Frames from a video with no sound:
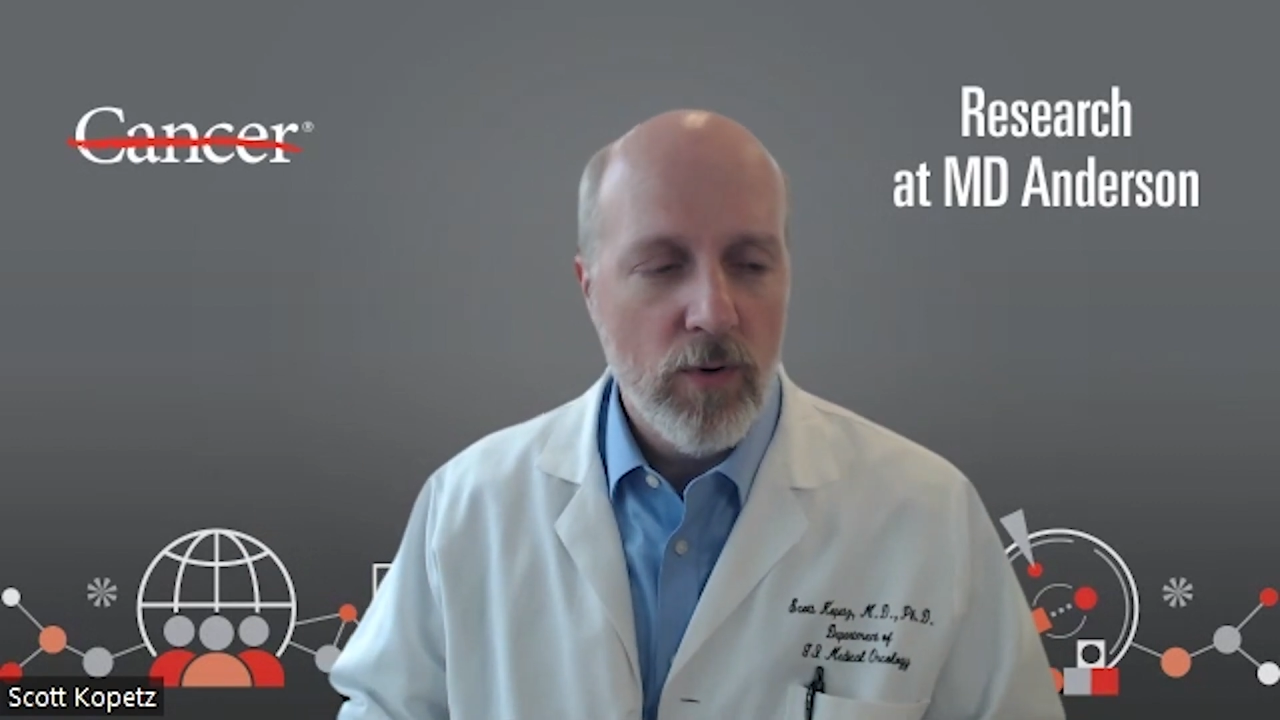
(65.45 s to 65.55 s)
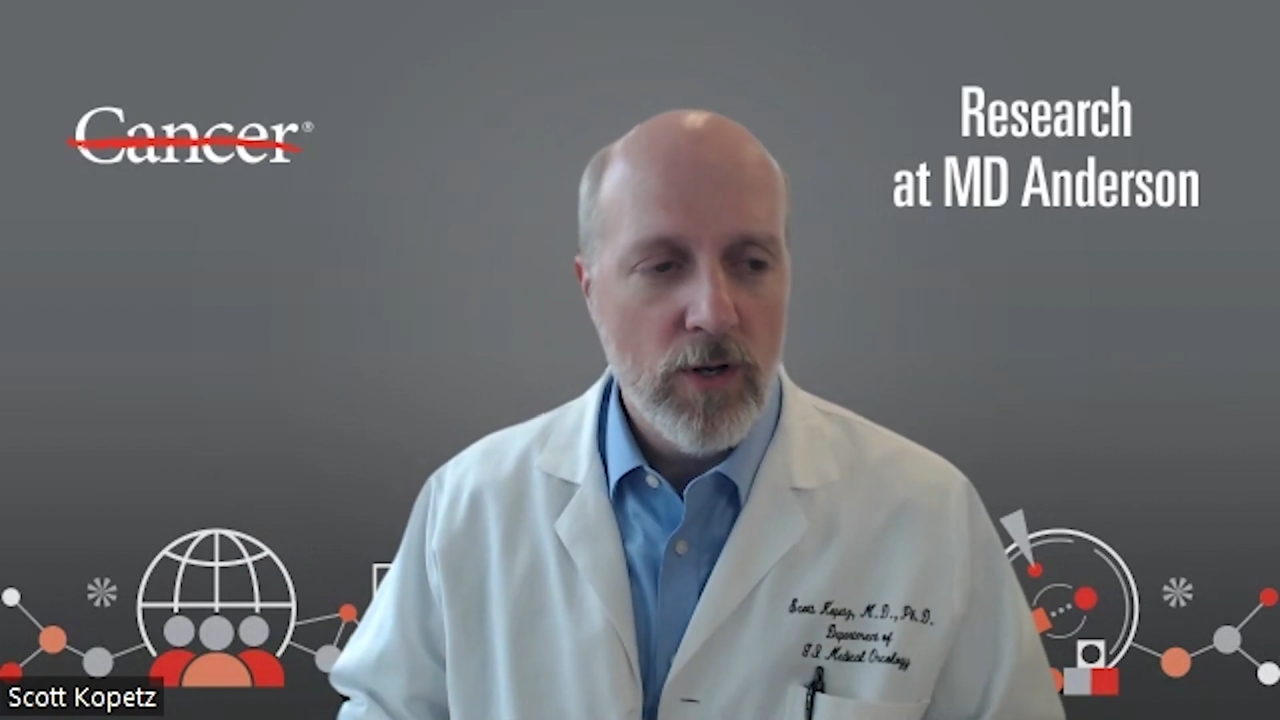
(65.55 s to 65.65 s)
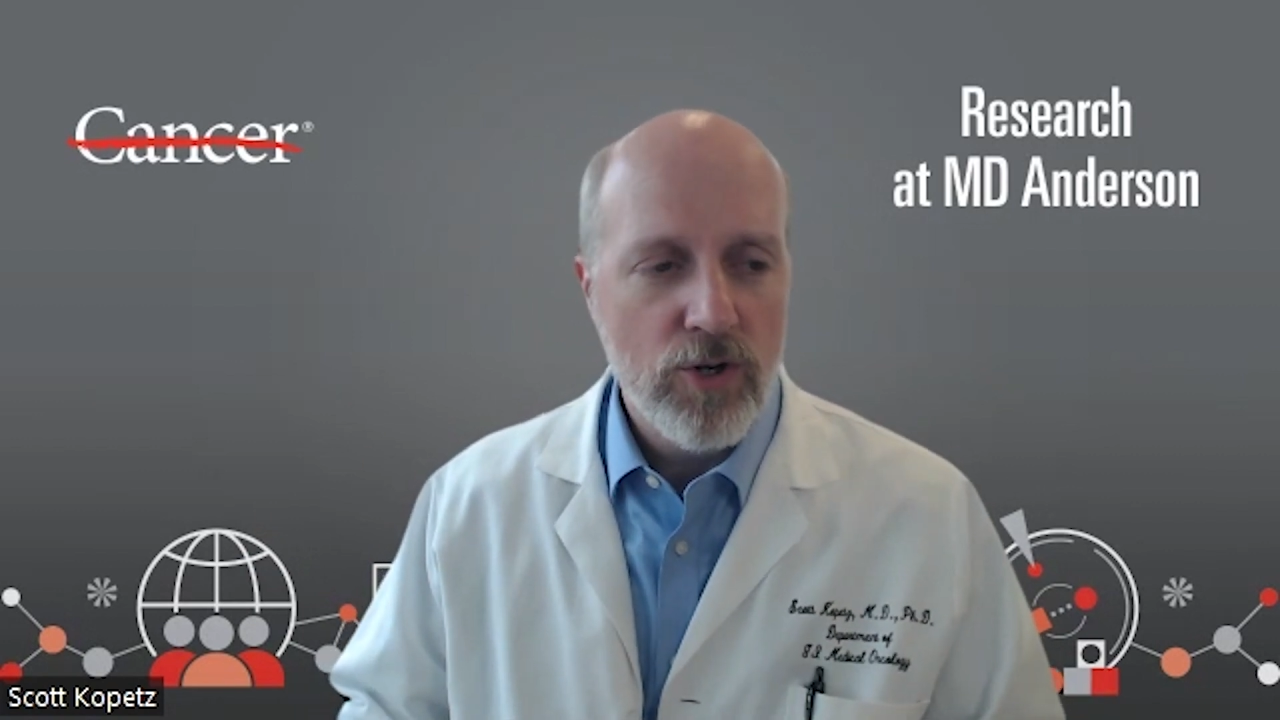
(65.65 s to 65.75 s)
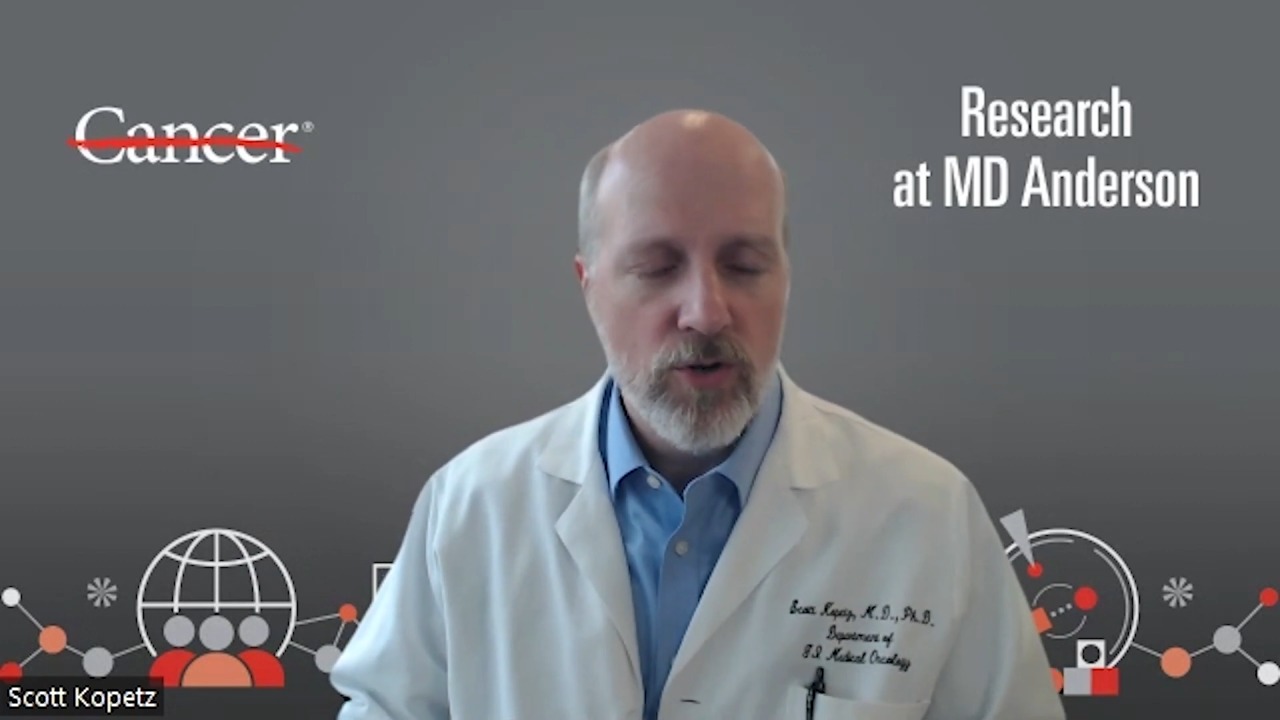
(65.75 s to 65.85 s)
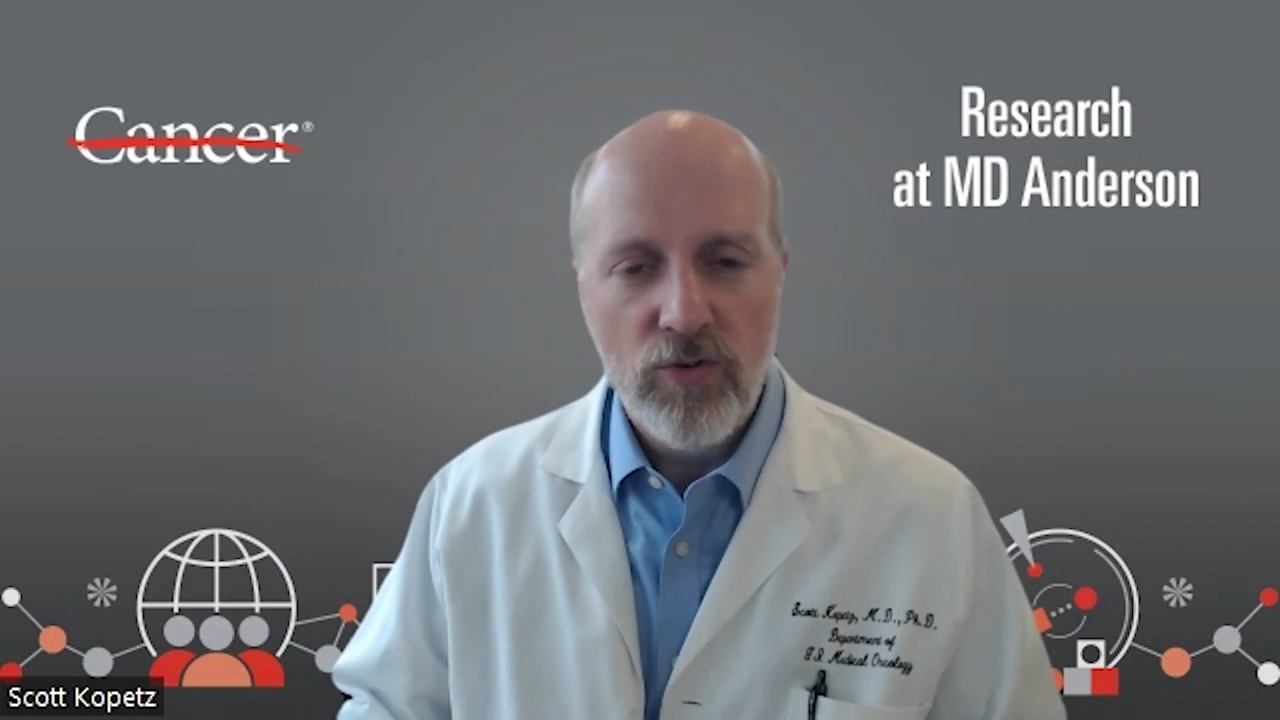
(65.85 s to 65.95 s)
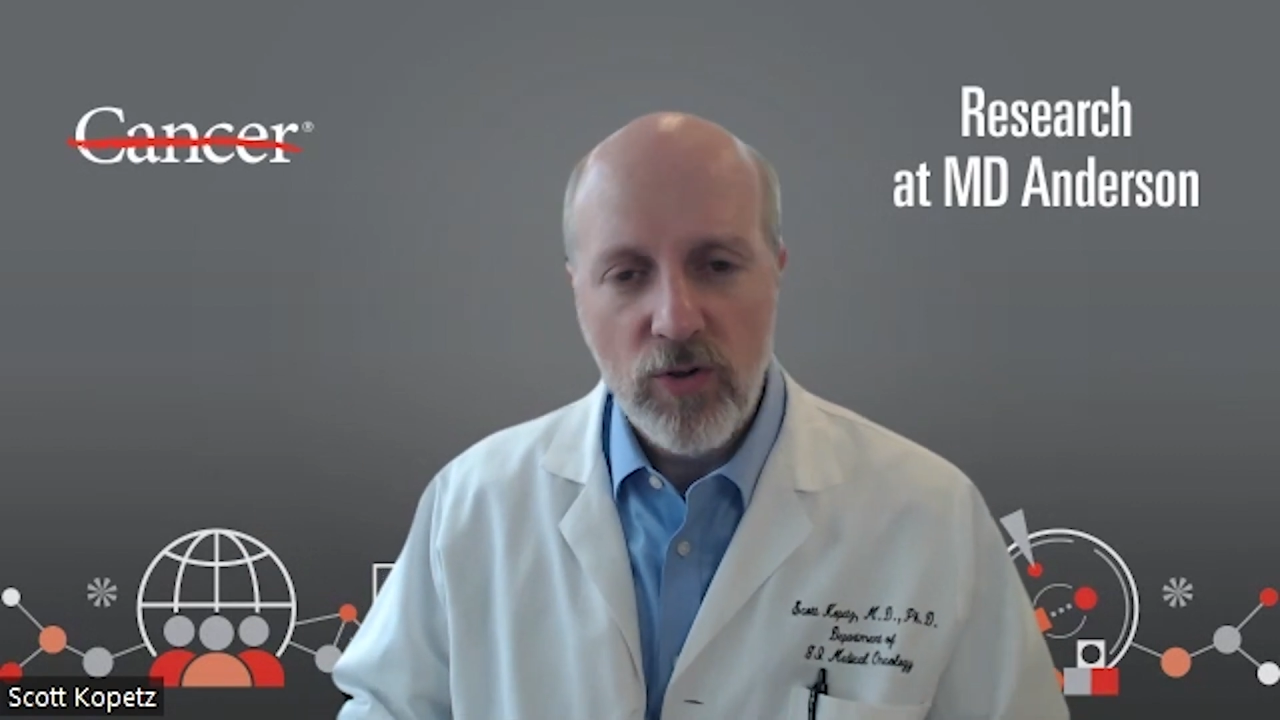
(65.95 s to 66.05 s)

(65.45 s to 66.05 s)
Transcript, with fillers: ratio.